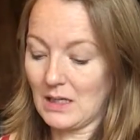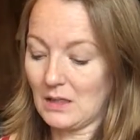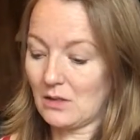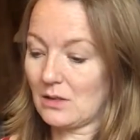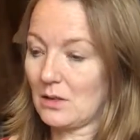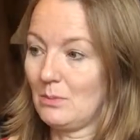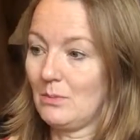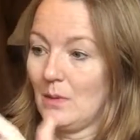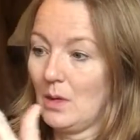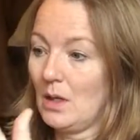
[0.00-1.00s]
and it's
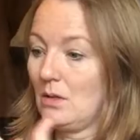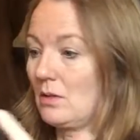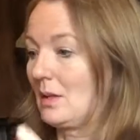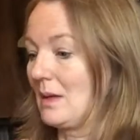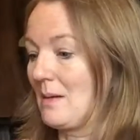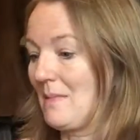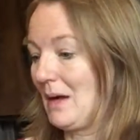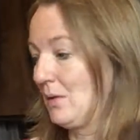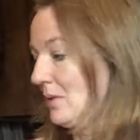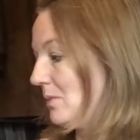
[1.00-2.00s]
looks like a
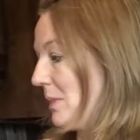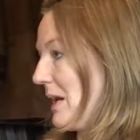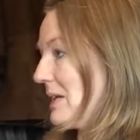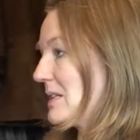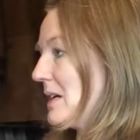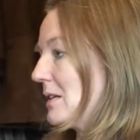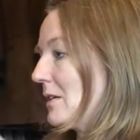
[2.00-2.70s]
mouse has been at it.